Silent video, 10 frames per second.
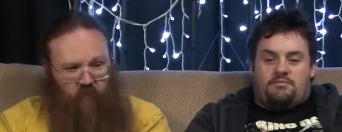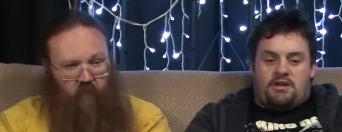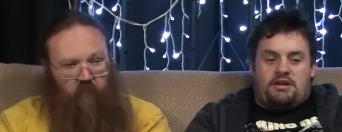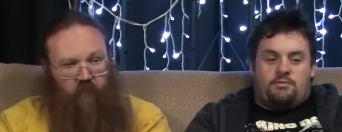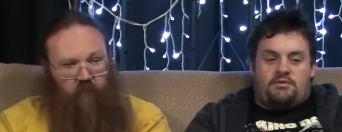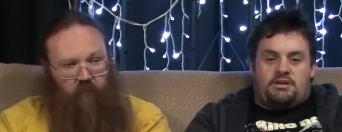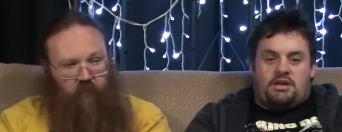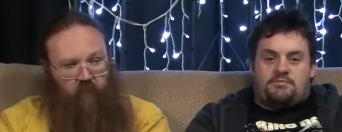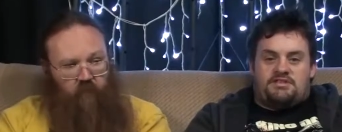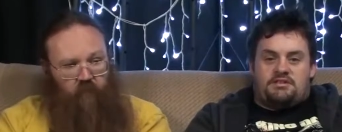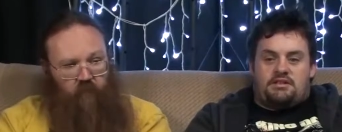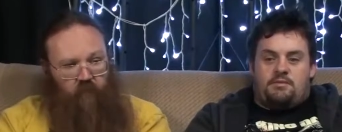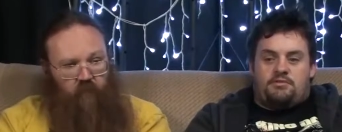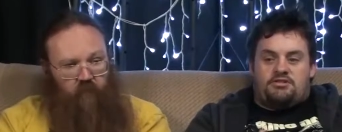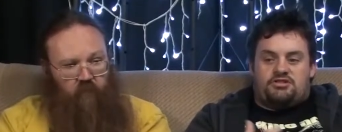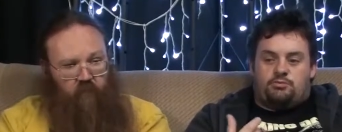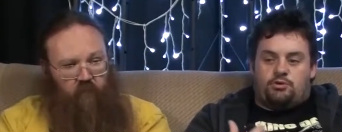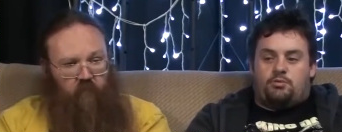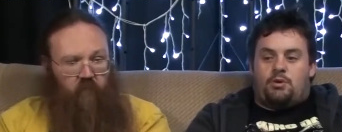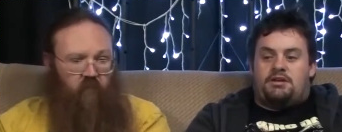Speaker 1: the money when it comes to that because you work
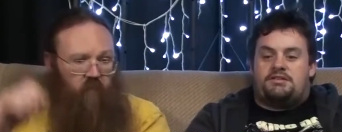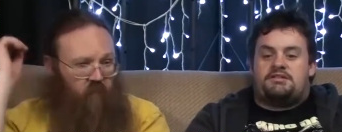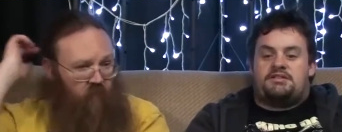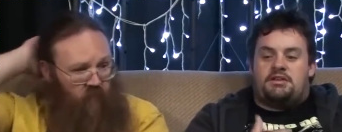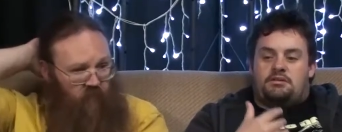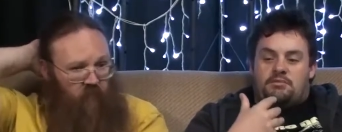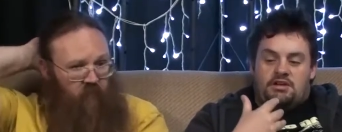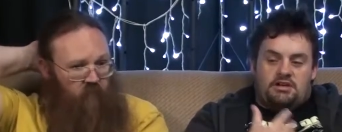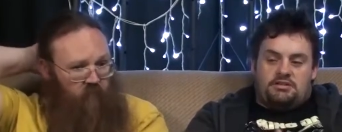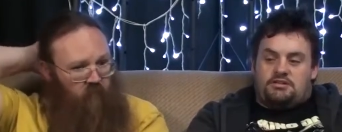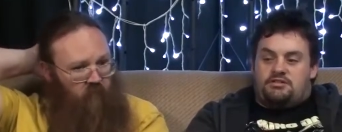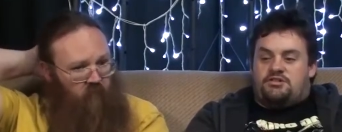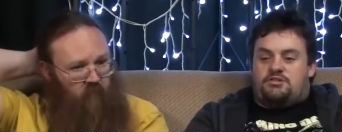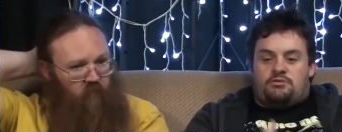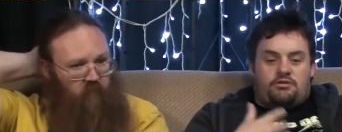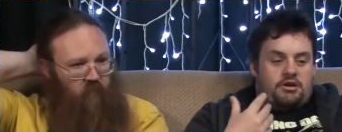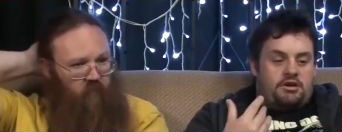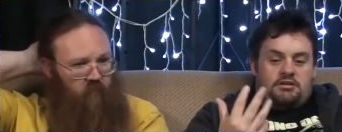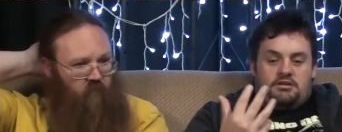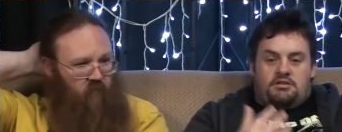well as a team it's a good story
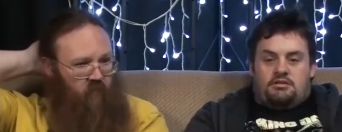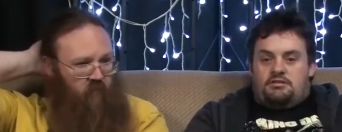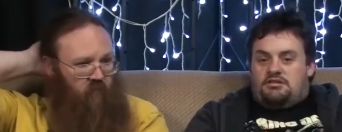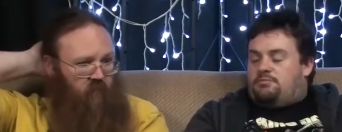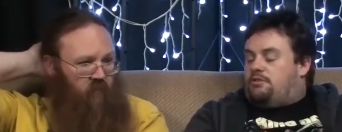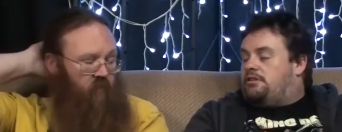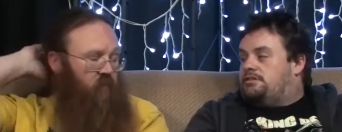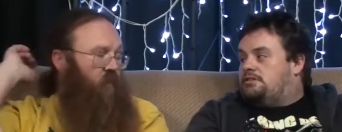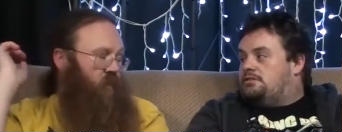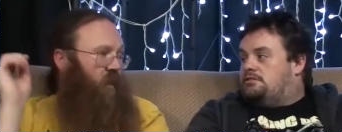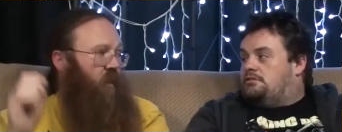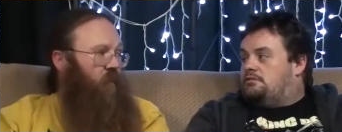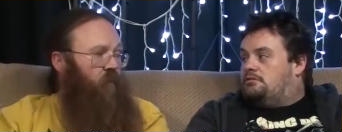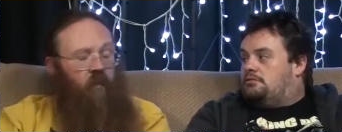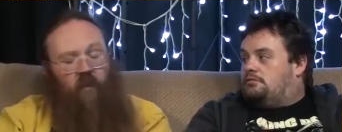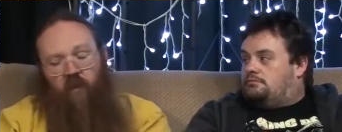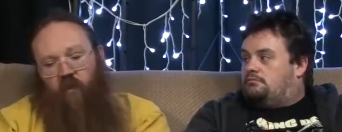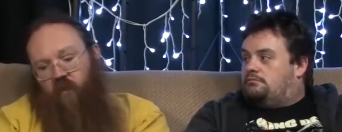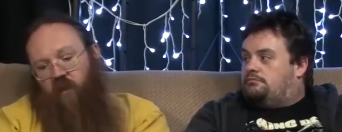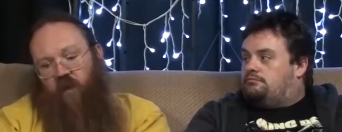good experiences yeah
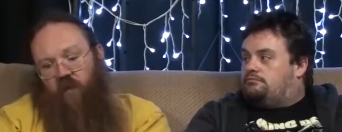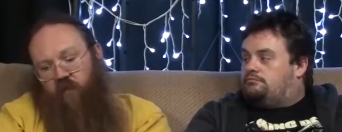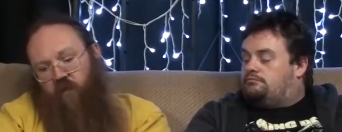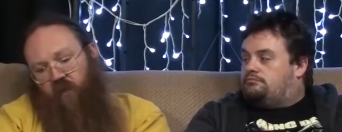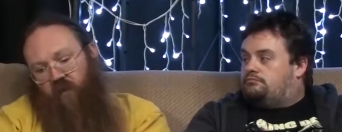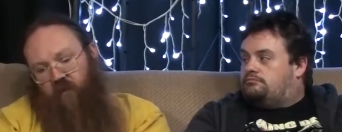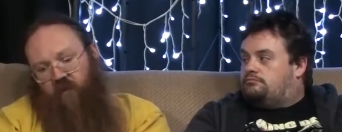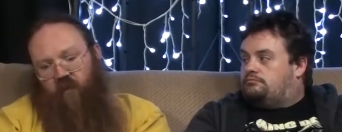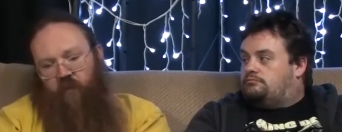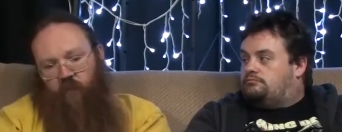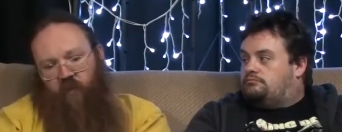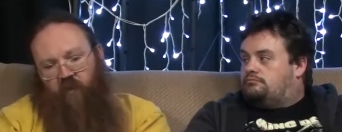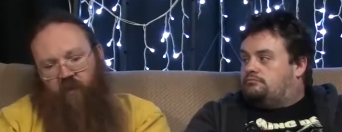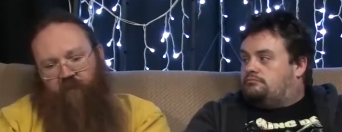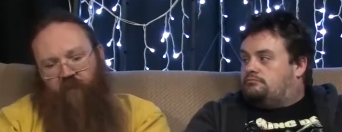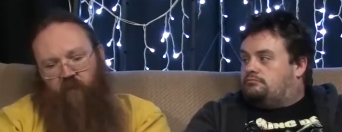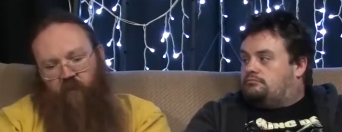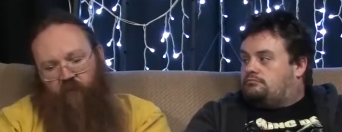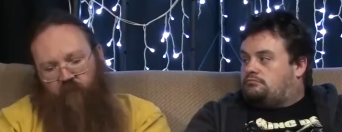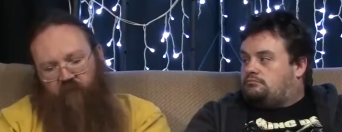
Speaker 2: yeah the, with a lot of film
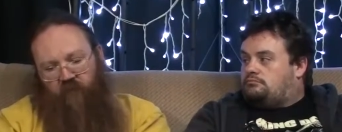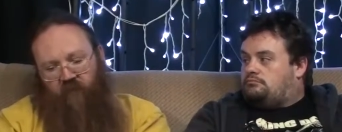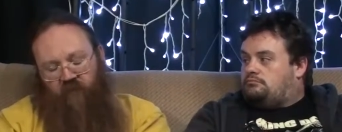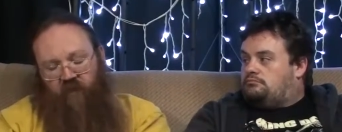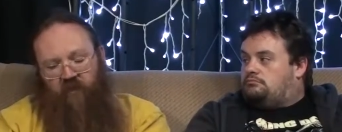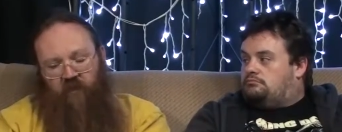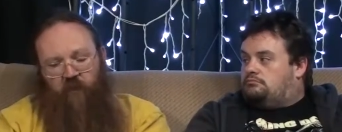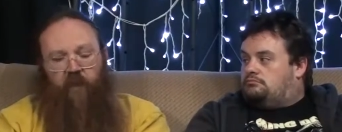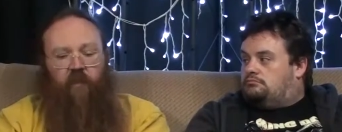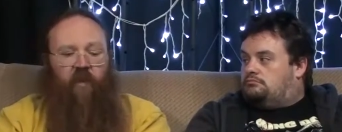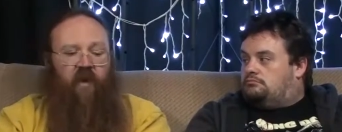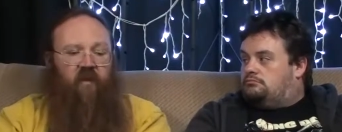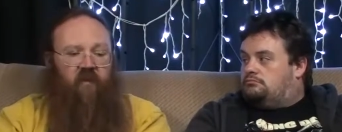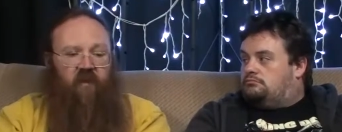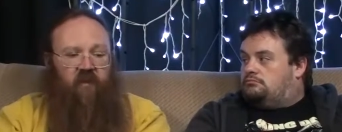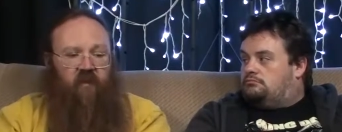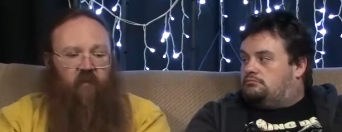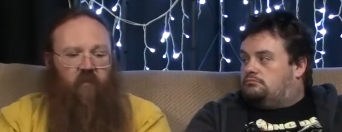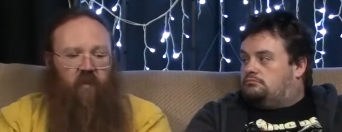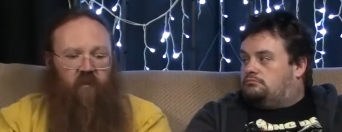it's interesting you talk about the money because that's a
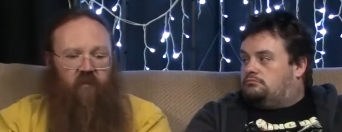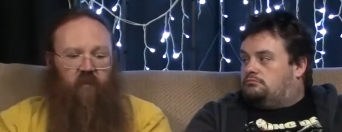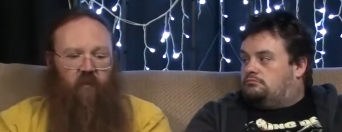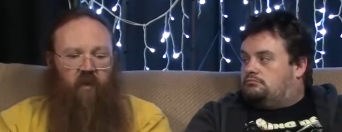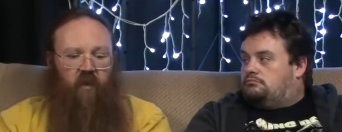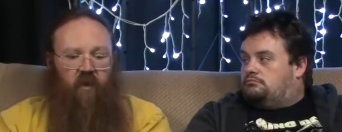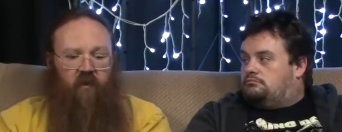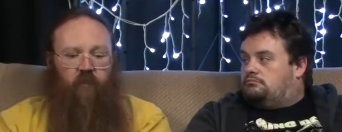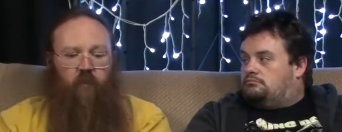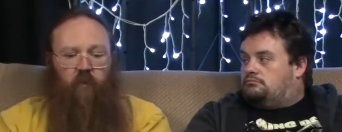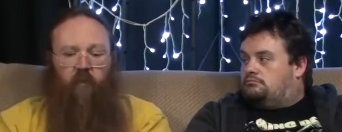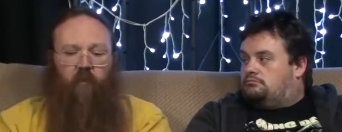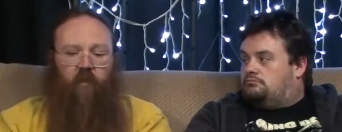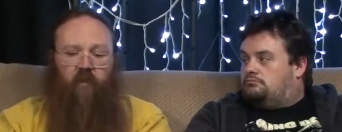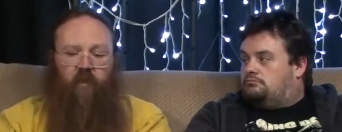that is a, a large problem in